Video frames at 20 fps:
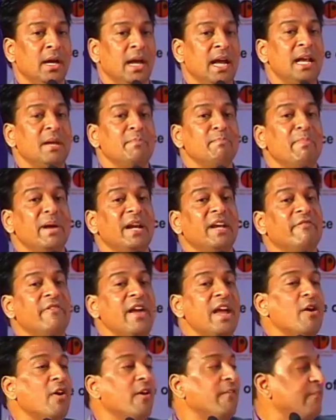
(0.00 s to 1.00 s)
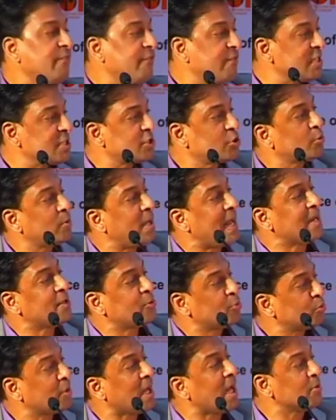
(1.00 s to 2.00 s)
in midway of 1st July
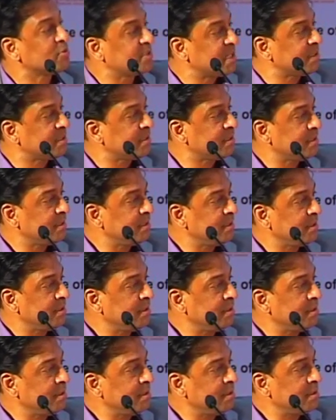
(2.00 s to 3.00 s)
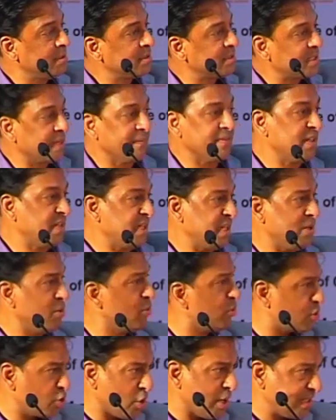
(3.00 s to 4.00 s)
2017.
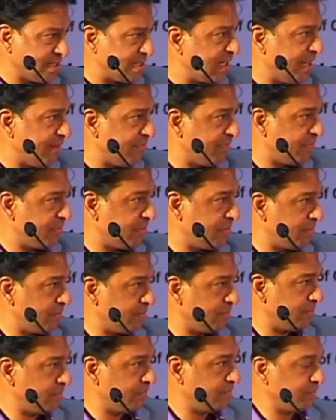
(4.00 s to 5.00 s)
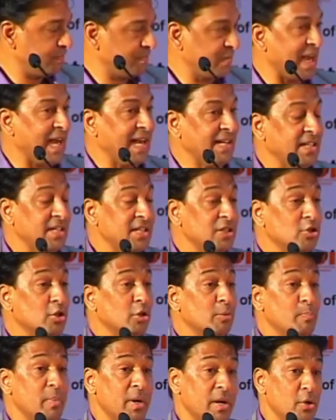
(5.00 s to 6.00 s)
No choice left. Either you
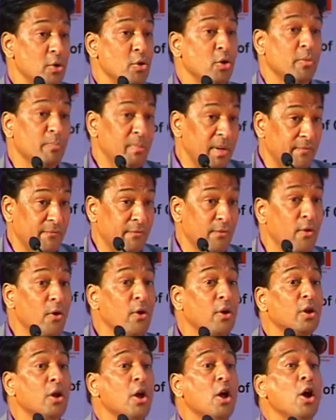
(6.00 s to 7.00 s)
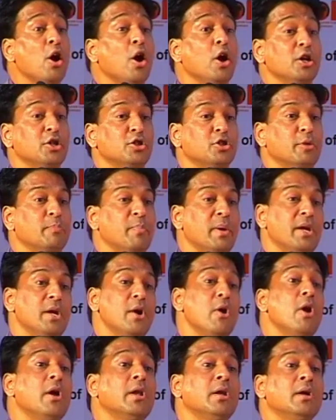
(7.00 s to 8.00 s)
should procure before or you should
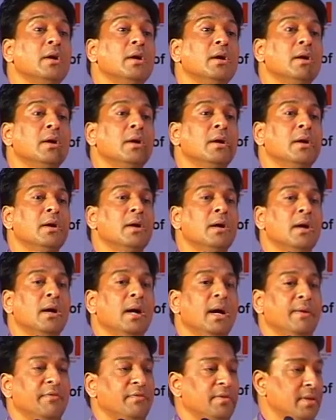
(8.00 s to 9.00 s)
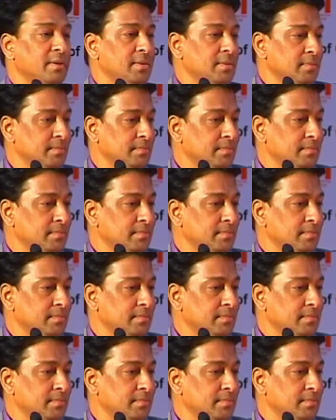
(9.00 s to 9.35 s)
procure after.